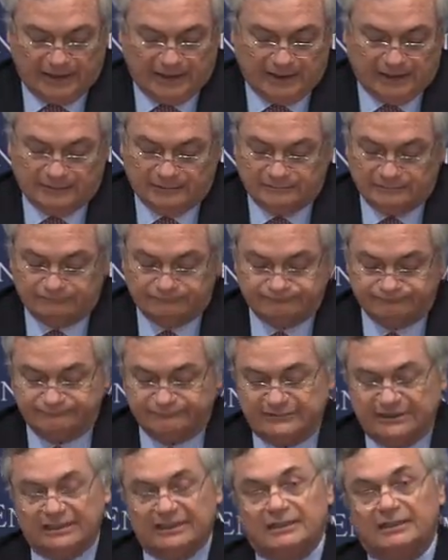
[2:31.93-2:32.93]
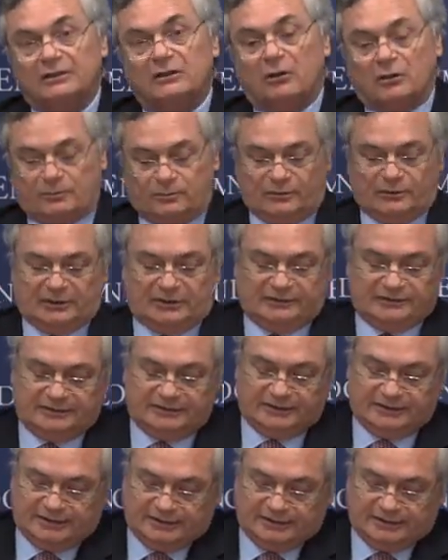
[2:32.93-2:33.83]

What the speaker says: and corporate